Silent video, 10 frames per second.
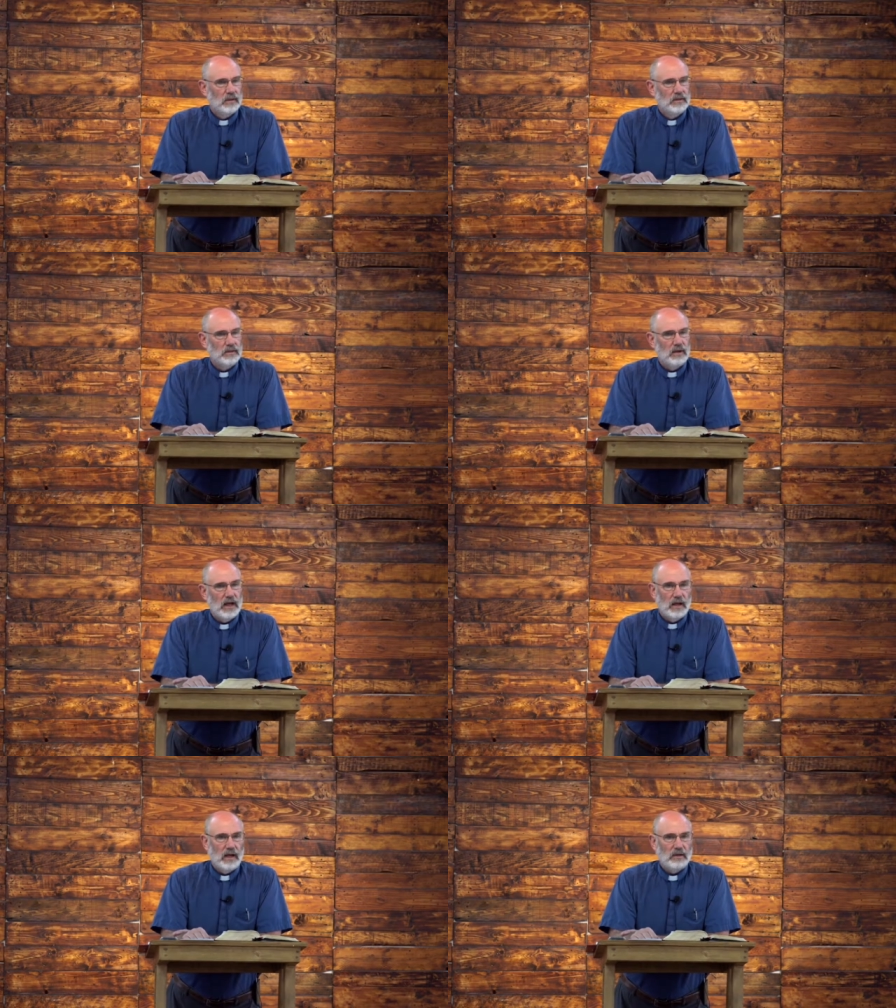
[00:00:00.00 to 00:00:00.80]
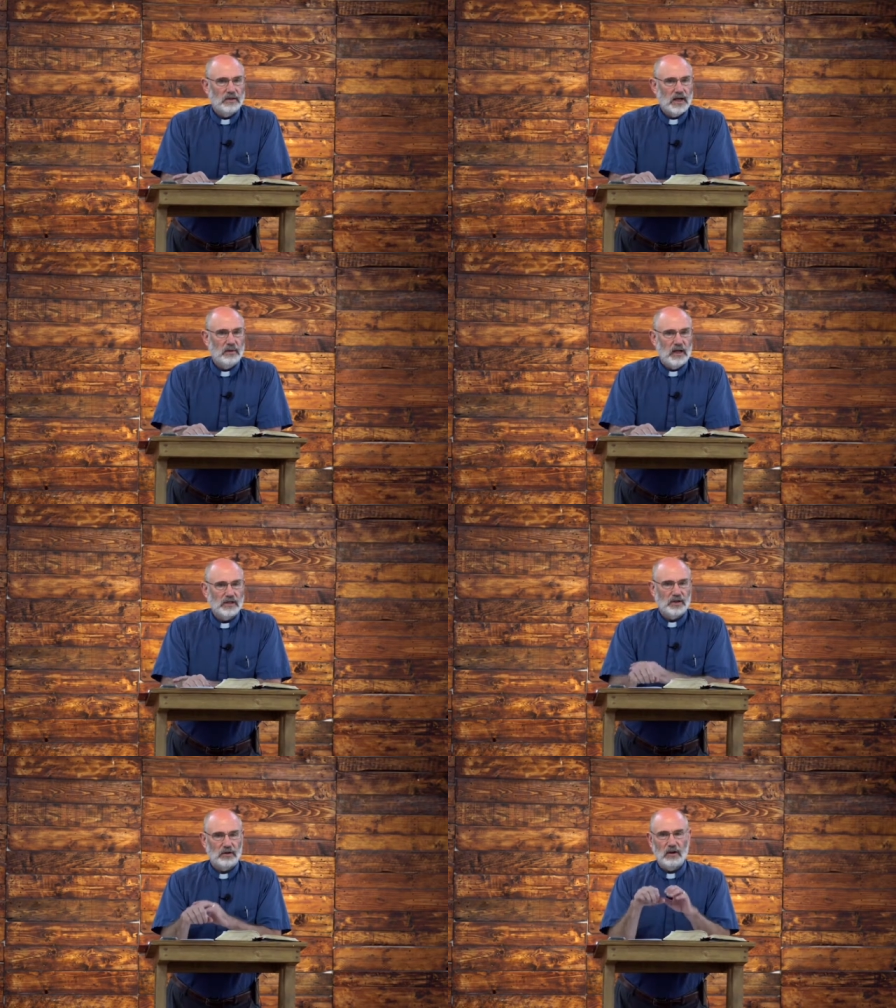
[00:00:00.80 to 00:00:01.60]
So at the time of the
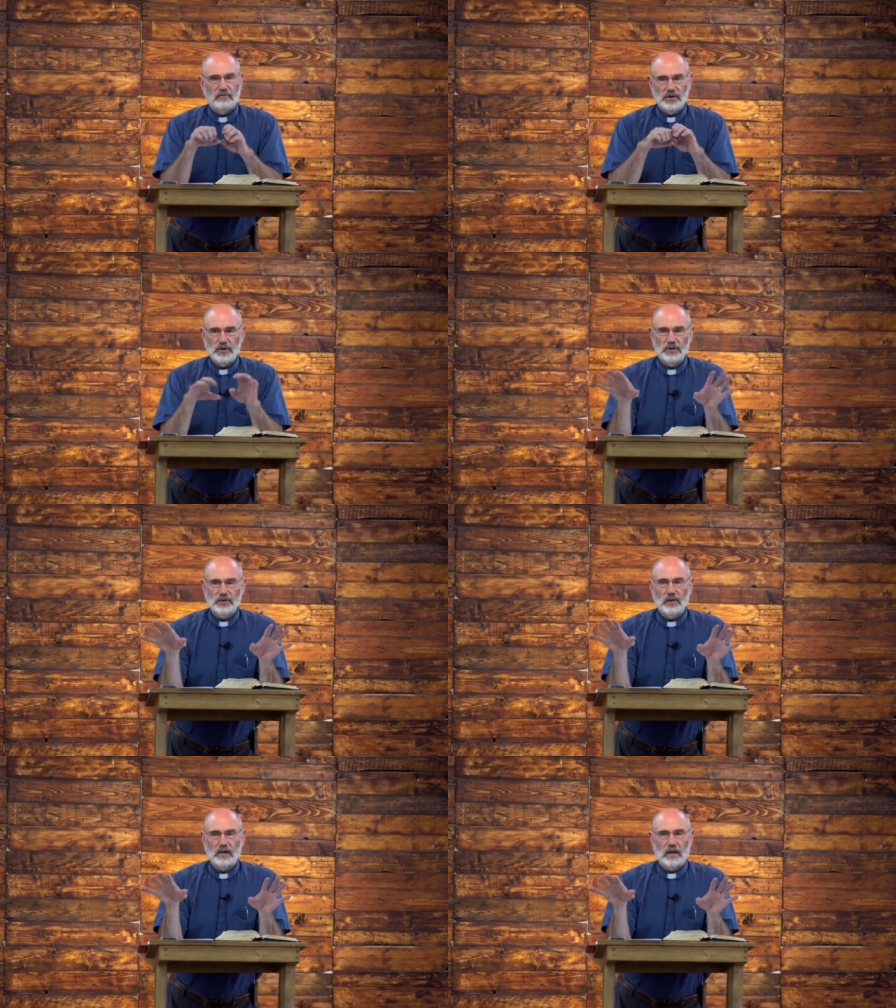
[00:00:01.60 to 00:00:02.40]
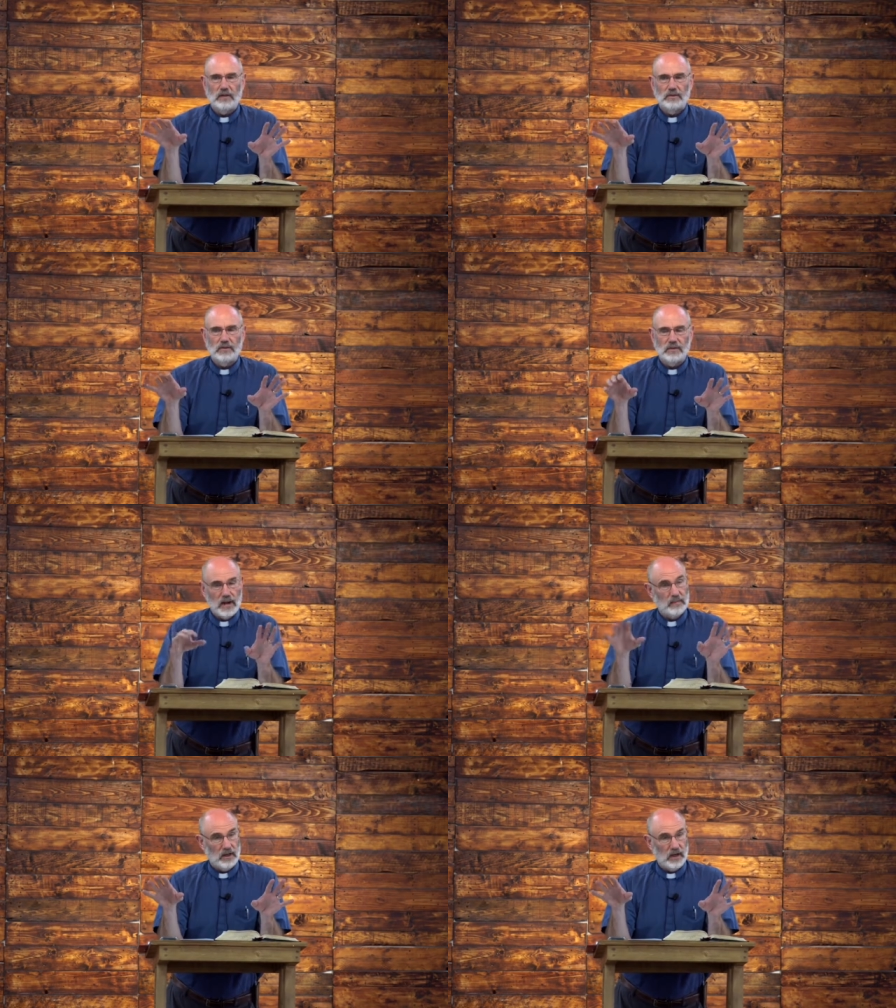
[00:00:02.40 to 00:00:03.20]
exile, you have Jews going out to
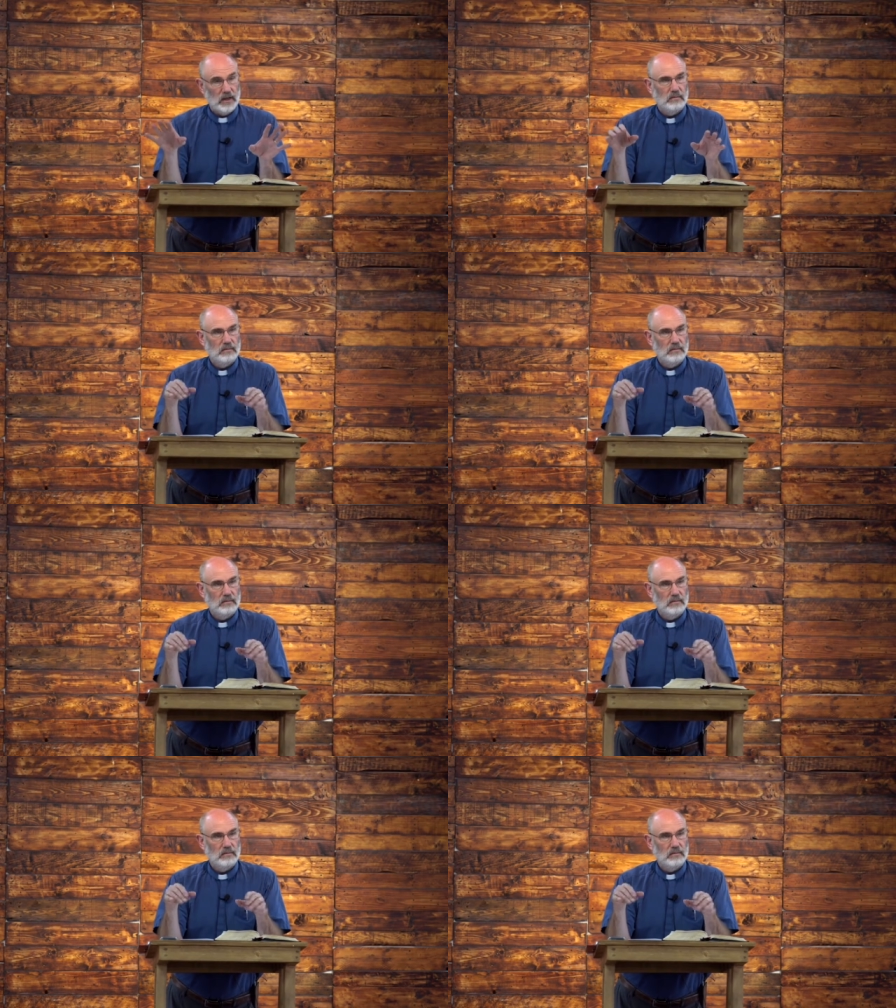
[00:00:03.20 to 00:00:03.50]
Babylon.